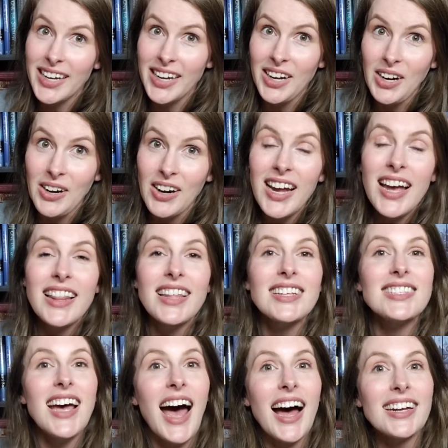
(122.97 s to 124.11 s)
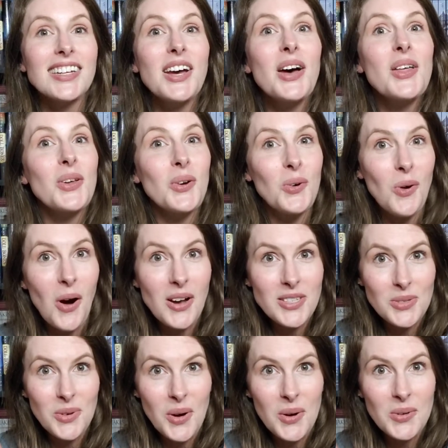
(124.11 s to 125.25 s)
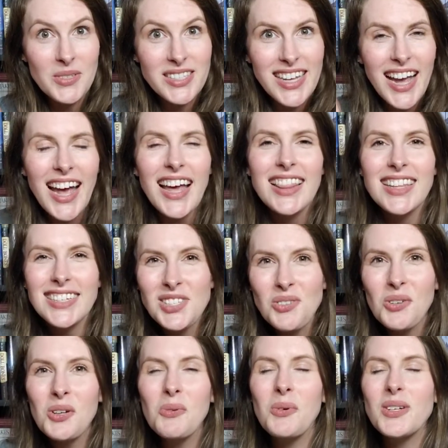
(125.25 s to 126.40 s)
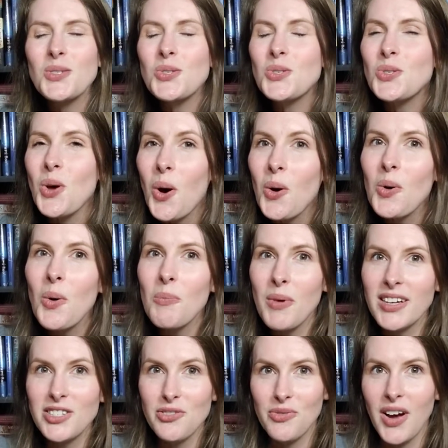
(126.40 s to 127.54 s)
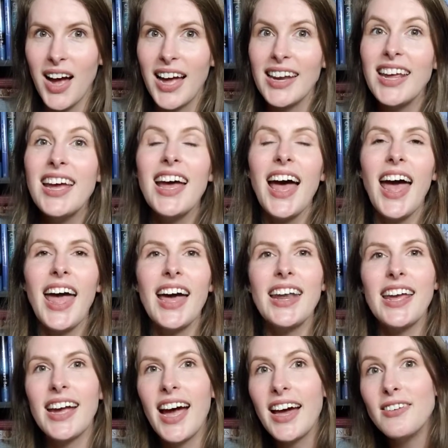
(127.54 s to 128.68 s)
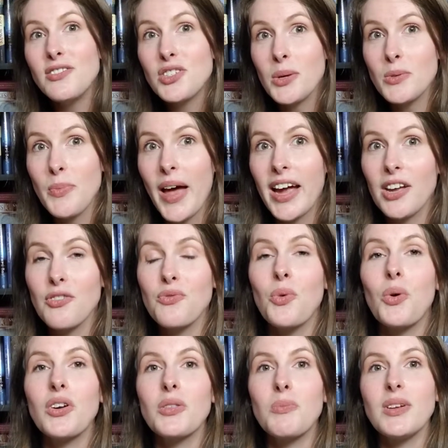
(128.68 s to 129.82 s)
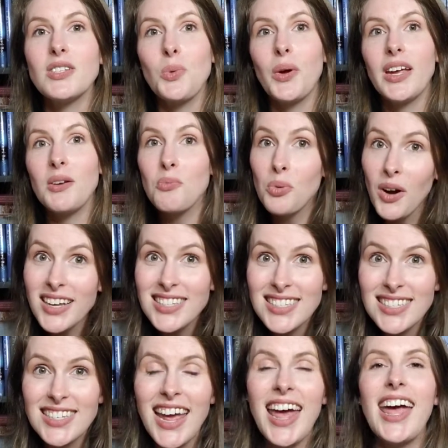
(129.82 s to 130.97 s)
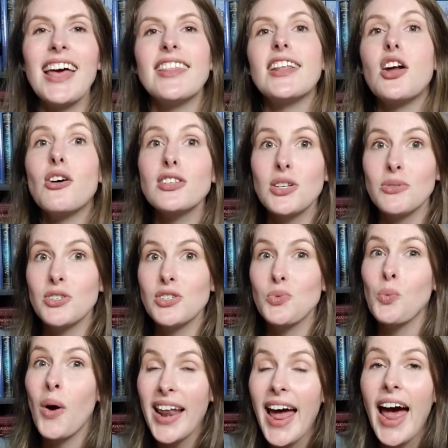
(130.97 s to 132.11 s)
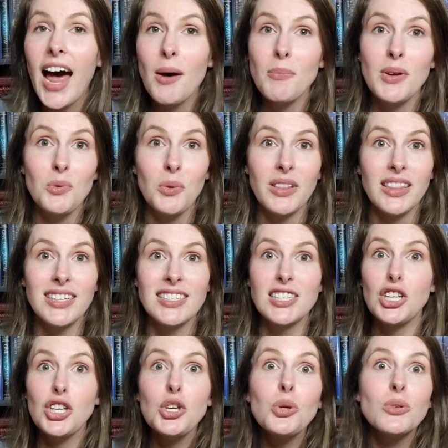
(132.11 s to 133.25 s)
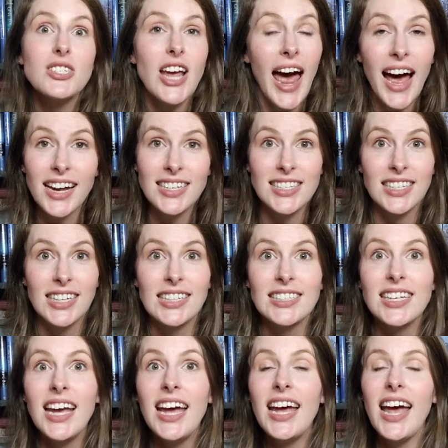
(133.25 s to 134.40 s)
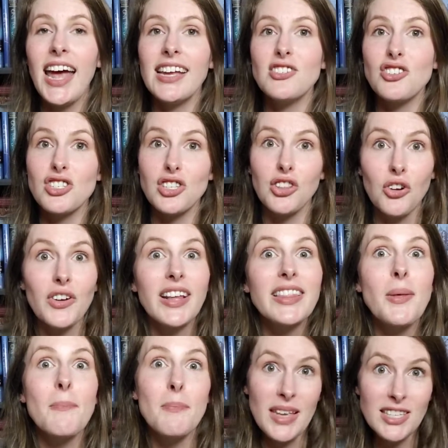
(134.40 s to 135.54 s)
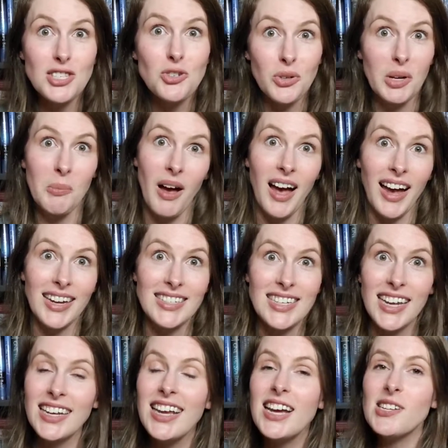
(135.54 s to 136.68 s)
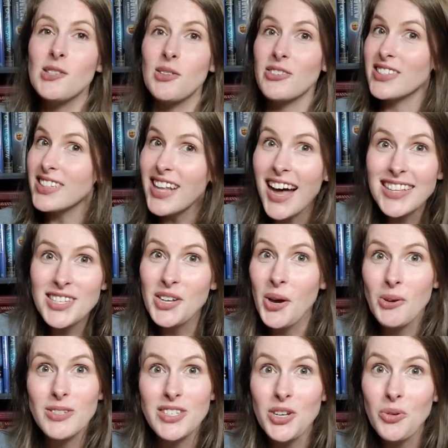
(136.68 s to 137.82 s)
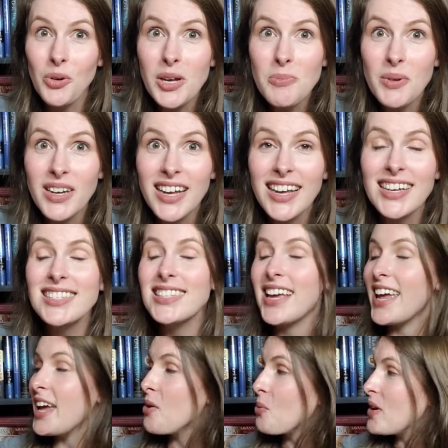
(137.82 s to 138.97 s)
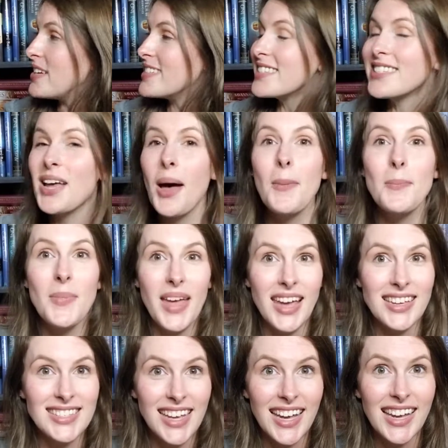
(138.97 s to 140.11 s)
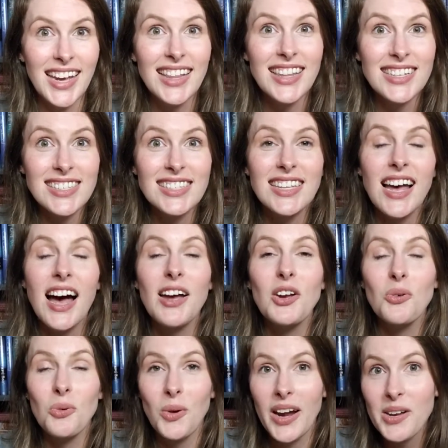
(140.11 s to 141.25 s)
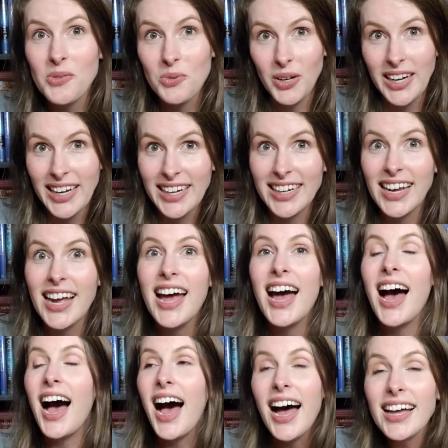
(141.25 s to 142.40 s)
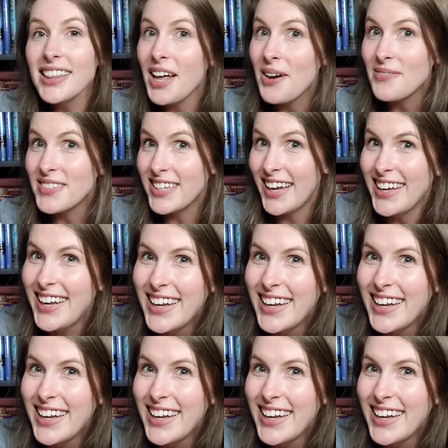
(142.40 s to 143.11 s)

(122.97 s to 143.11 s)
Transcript: here that's at the crossroads. This story was so much fun, and it kind of jumps back and forth between present day and then also just what happened with this huge accident and just learning the mystery behind it. So there's lots of ghosty creepiness. It was amazing. This is a great read. I loved it